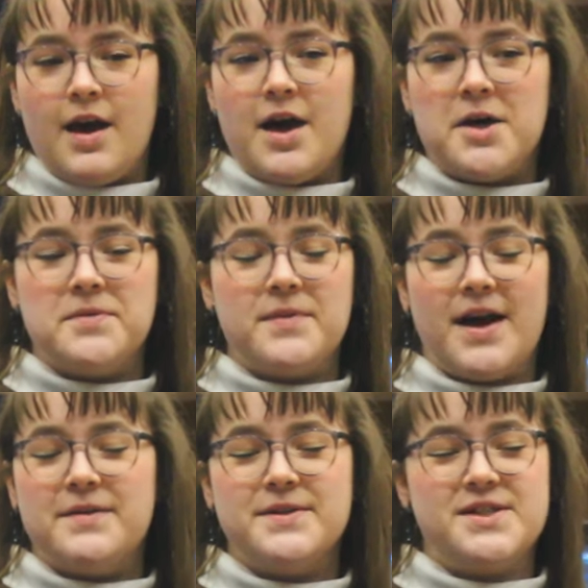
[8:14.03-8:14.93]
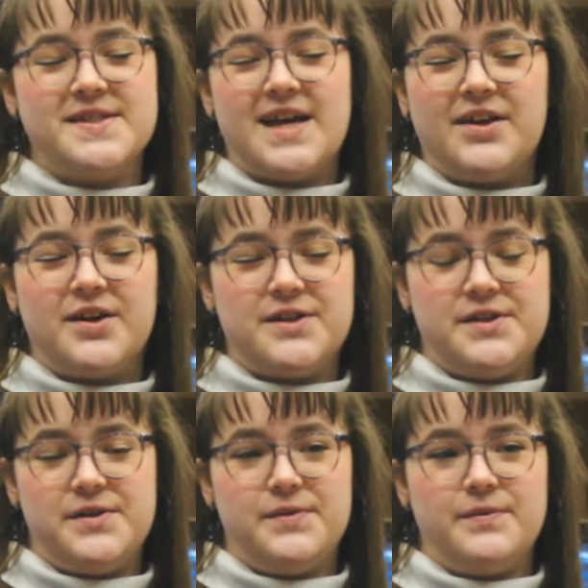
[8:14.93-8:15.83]
I would just tell her
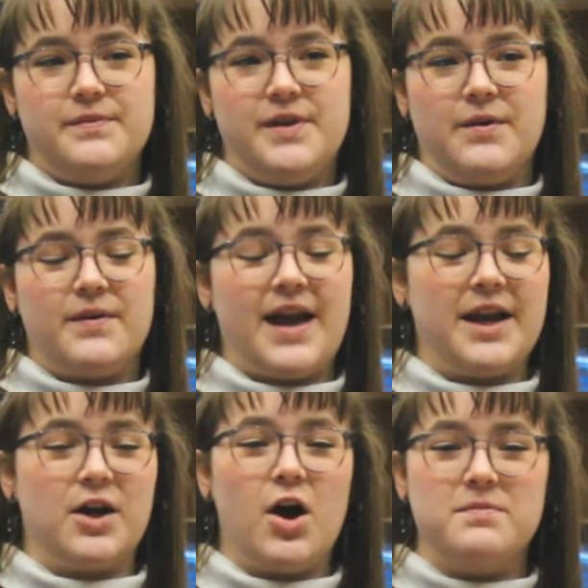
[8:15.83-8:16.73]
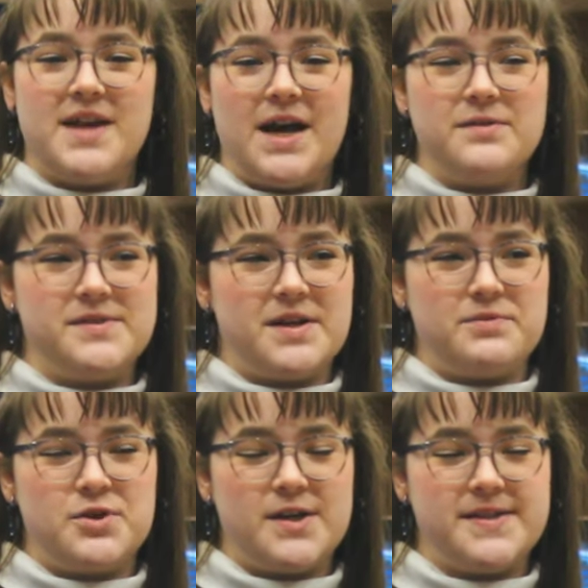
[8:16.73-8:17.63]
to, kind of calm down,
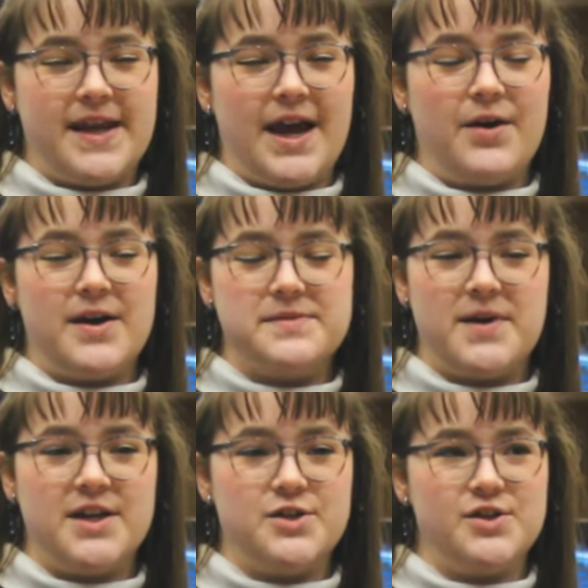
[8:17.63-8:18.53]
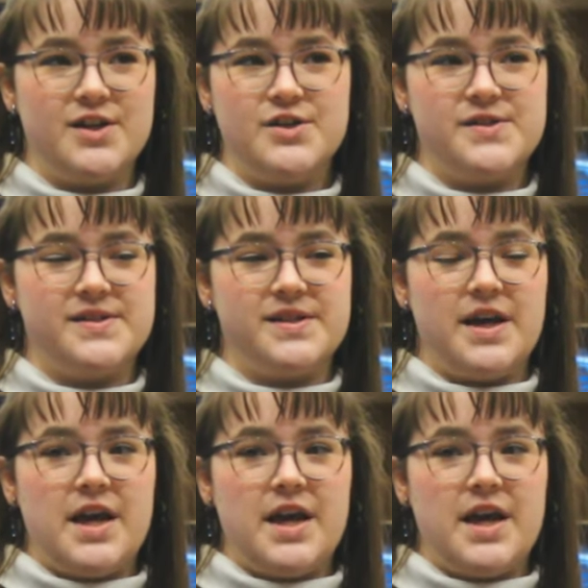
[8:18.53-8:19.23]
stop stressing out as much, and just